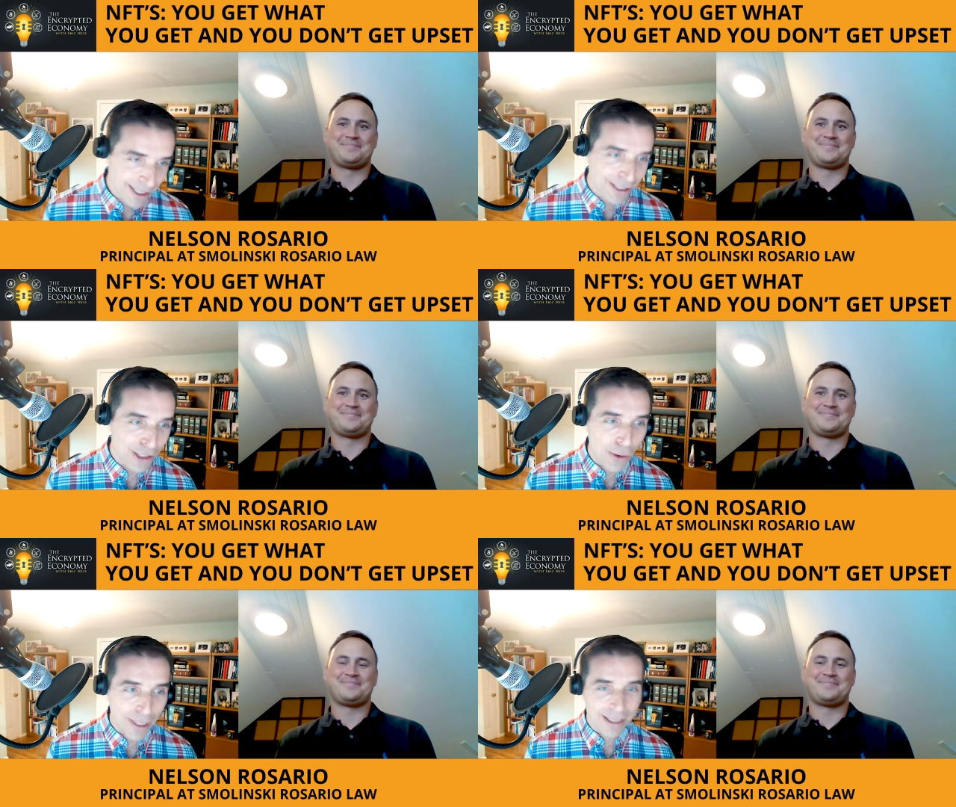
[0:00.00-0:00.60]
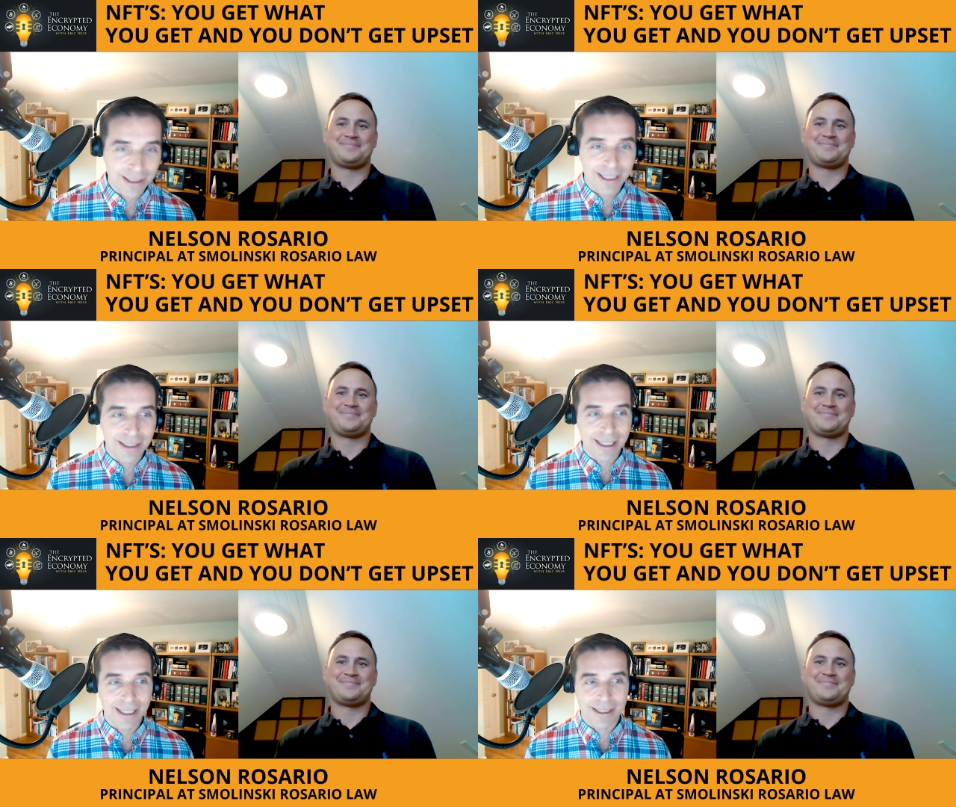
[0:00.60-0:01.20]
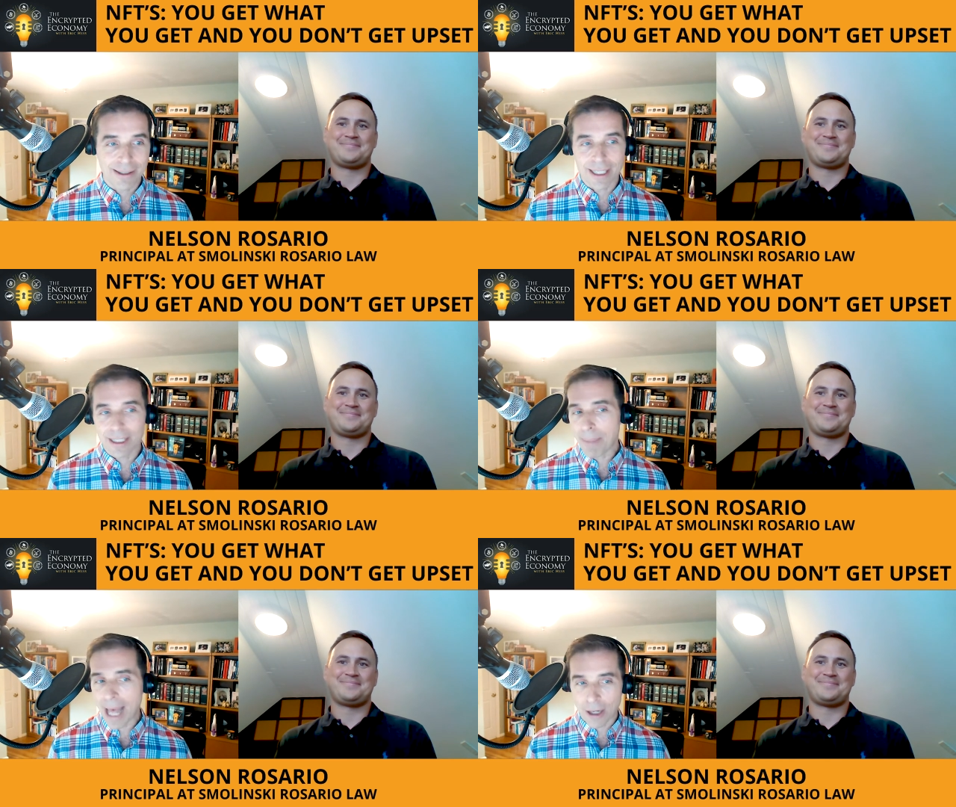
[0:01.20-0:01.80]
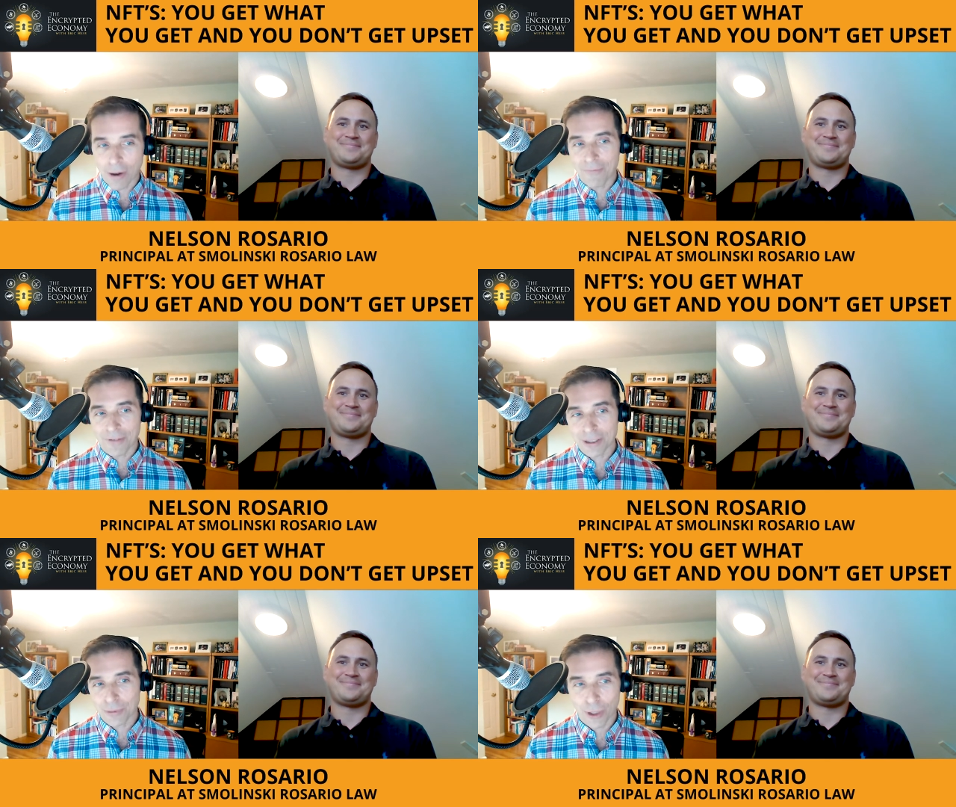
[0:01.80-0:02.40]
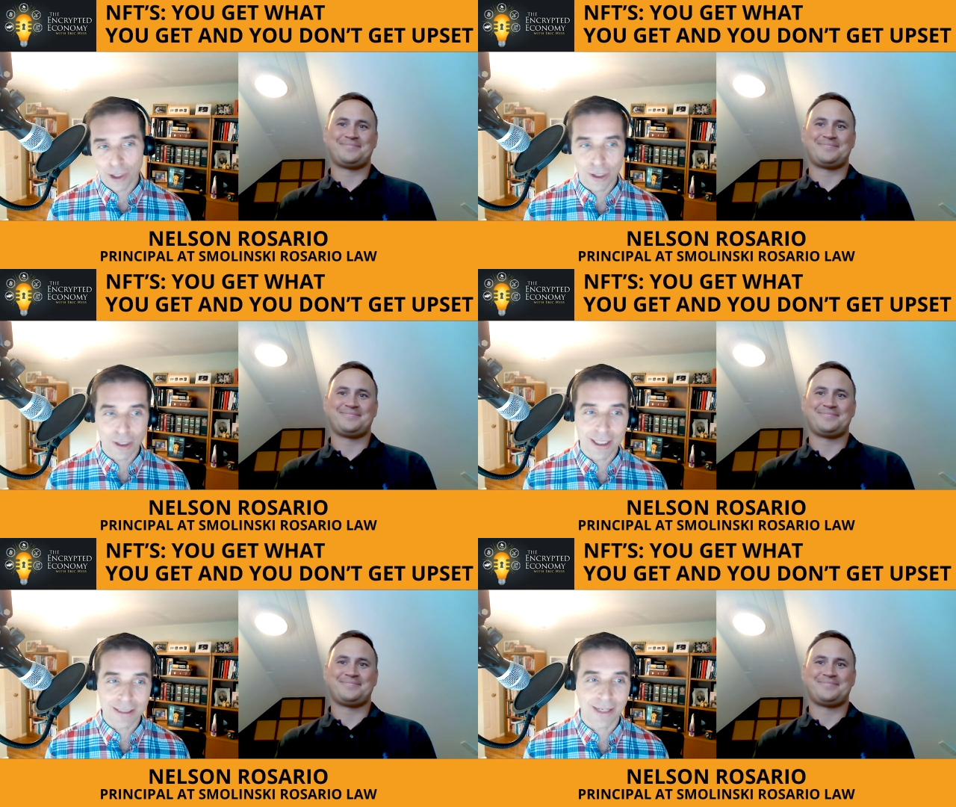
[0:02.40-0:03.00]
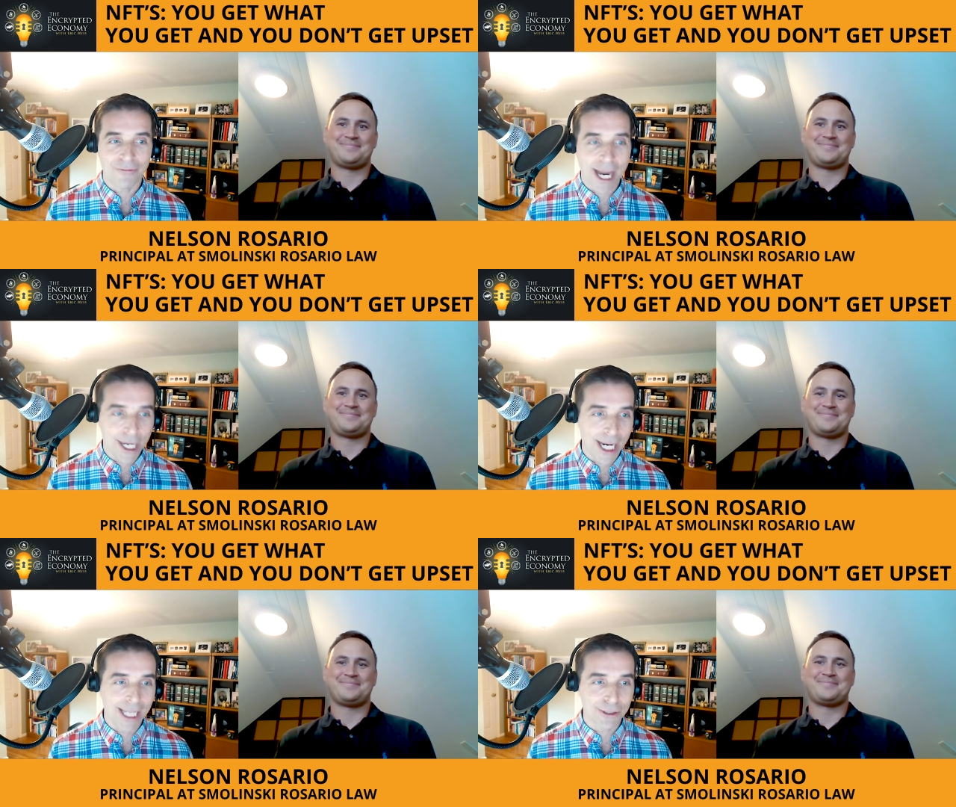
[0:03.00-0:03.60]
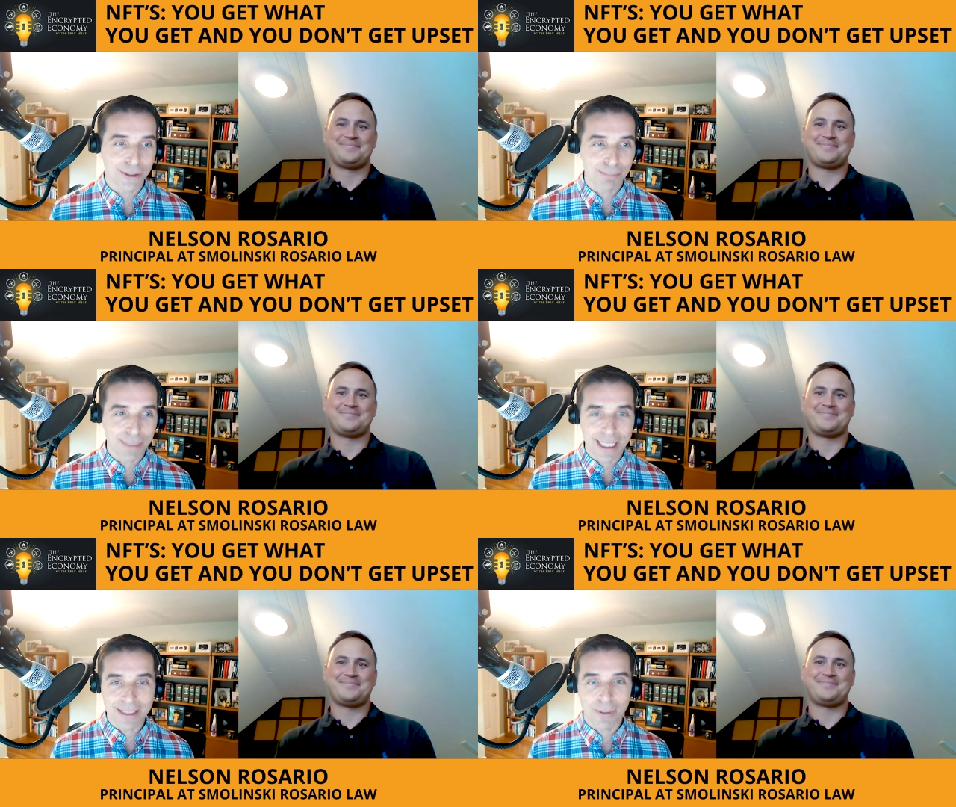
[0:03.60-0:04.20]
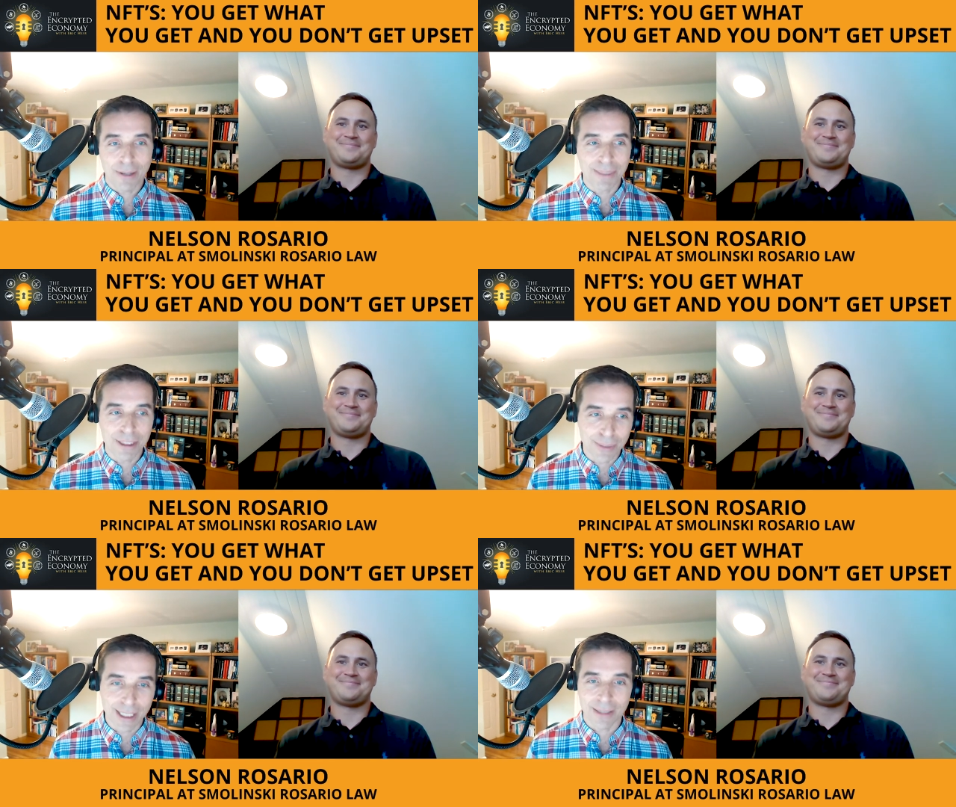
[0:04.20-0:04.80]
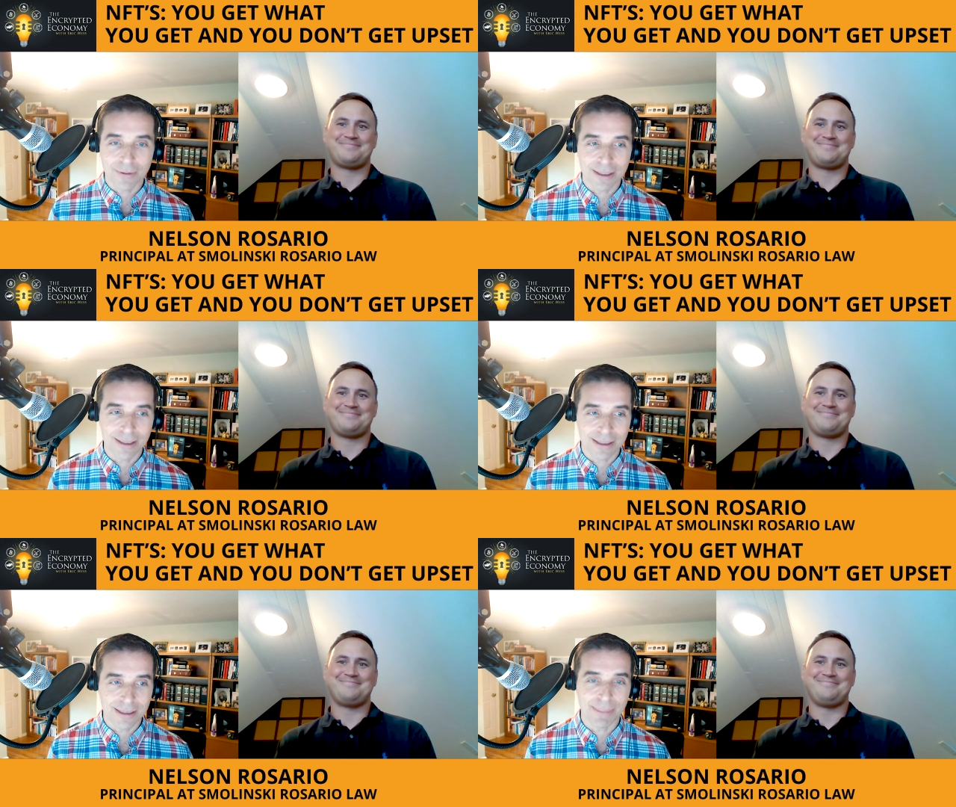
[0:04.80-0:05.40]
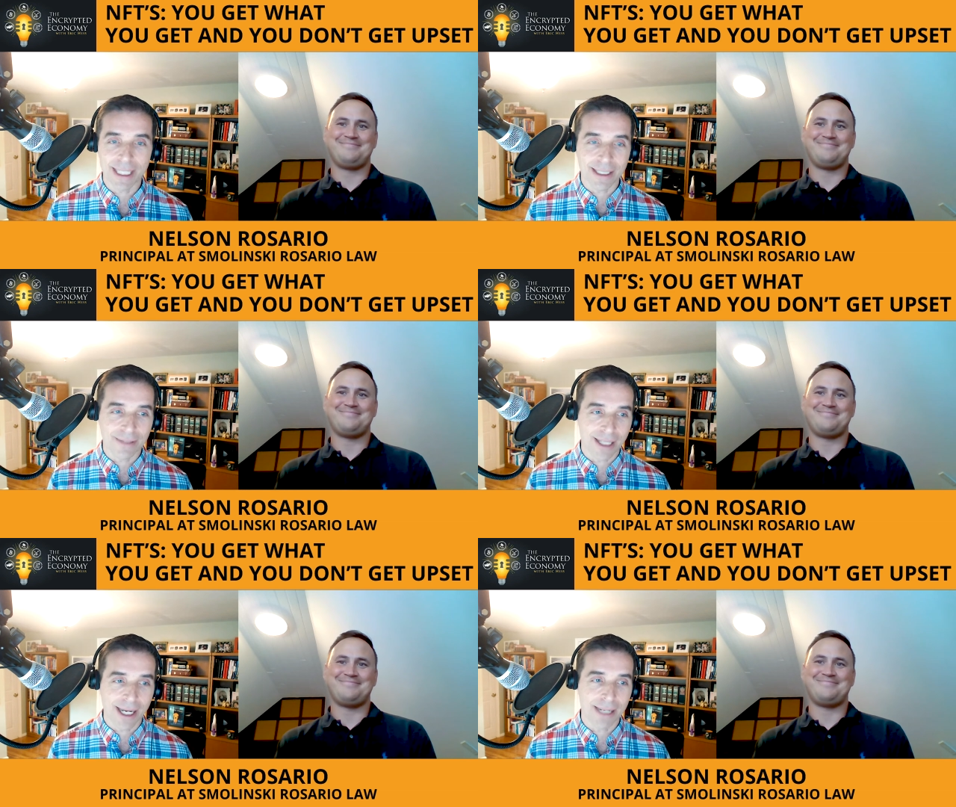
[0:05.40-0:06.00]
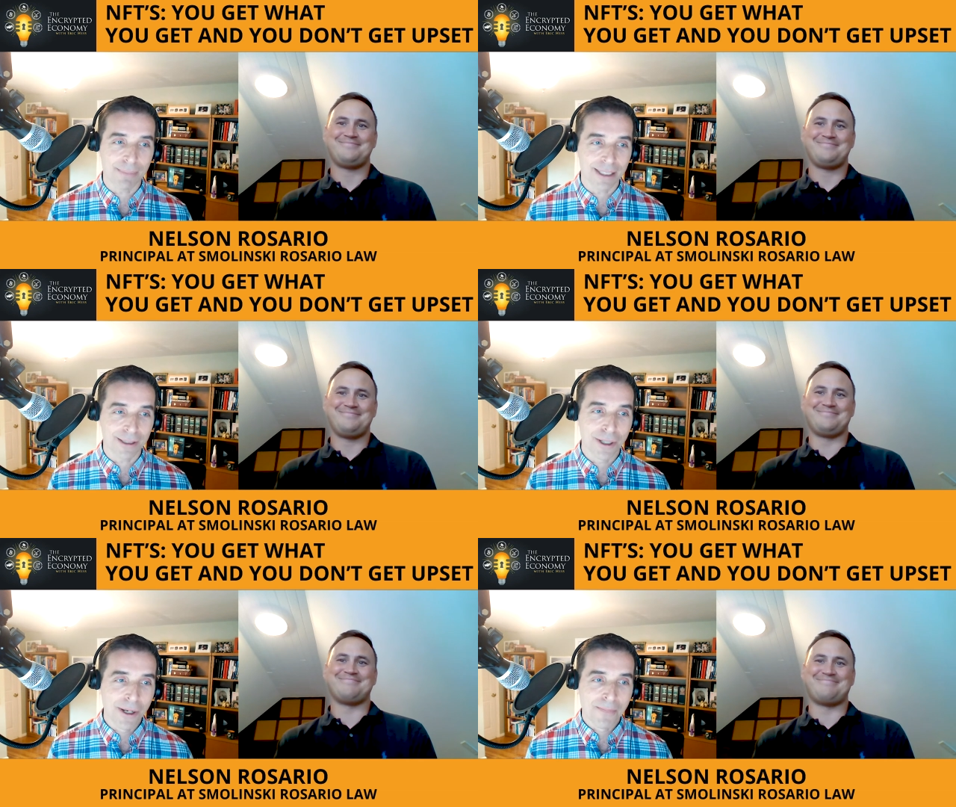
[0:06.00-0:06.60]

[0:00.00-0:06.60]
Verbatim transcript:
Speaker 1: in the back office where it's a fire hazard, but that's the way we've been doing it since the beginning of time. And